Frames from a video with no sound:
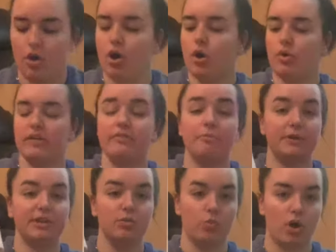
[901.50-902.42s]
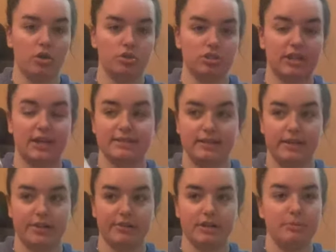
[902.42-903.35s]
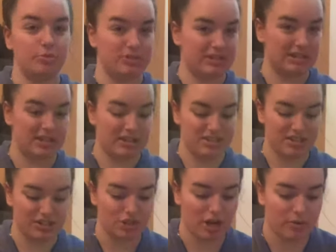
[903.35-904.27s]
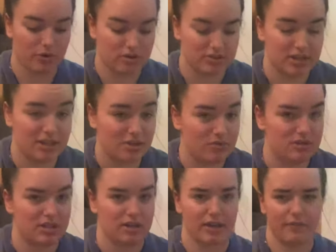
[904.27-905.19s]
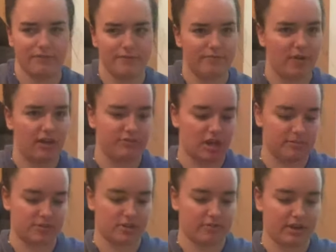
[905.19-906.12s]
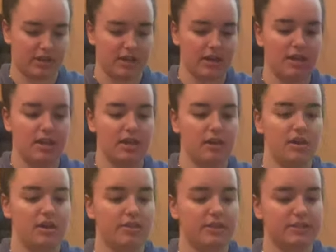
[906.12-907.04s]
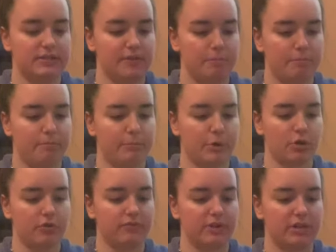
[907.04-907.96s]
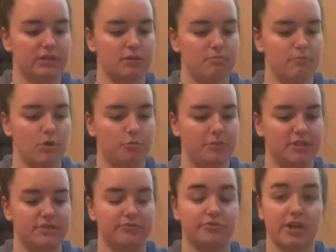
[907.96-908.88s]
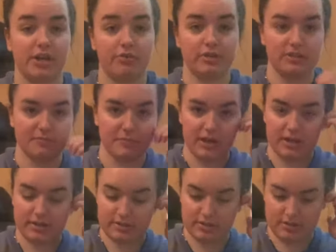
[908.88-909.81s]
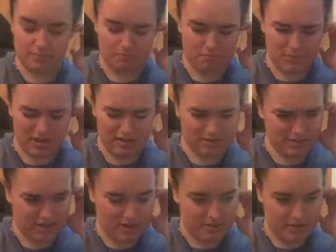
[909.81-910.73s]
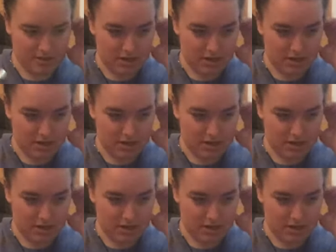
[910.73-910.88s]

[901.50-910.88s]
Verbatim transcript: Oh, I have a body wash that has glitter in it, but it's in the, it's in the shower because I used it like five times already. This Perfect Moments fragrance mix. Mix, yeah.